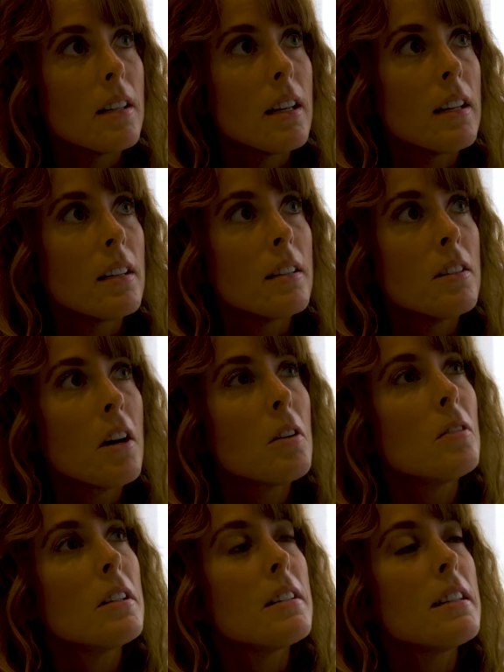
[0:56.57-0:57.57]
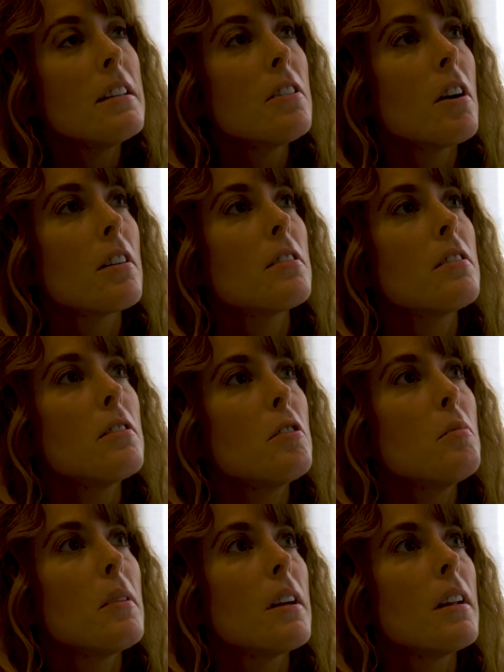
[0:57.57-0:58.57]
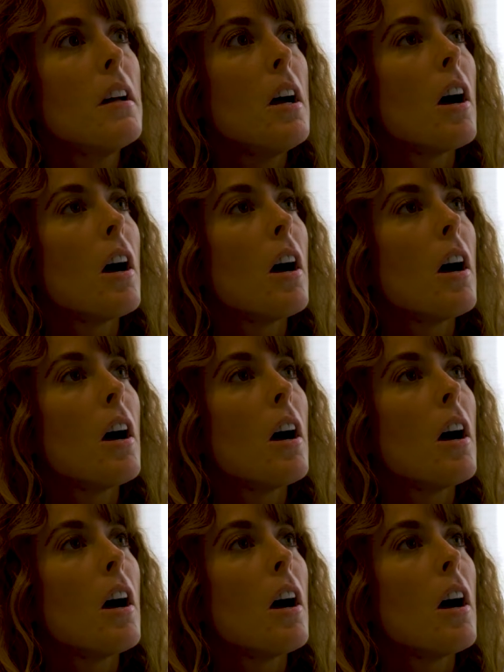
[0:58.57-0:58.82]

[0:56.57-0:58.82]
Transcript: it, not only detoxes you but